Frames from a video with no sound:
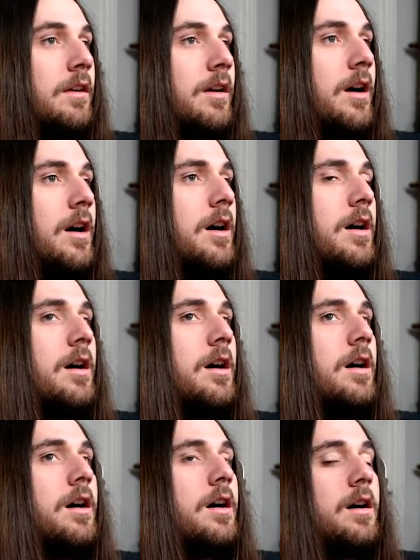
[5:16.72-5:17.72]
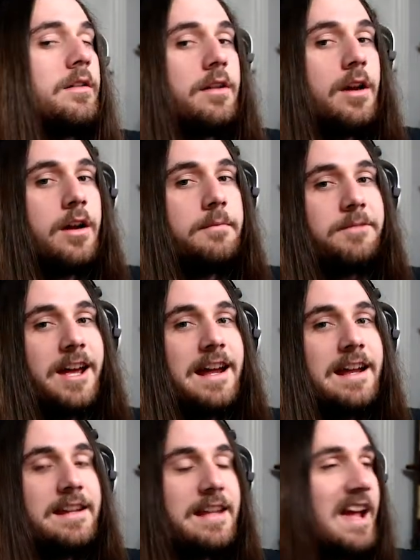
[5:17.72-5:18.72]
Oh, no,
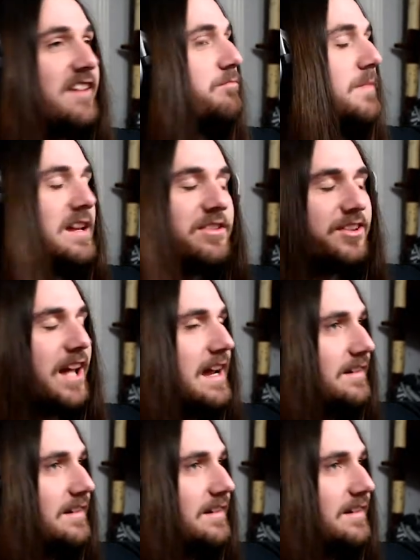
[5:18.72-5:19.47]
they gave me the date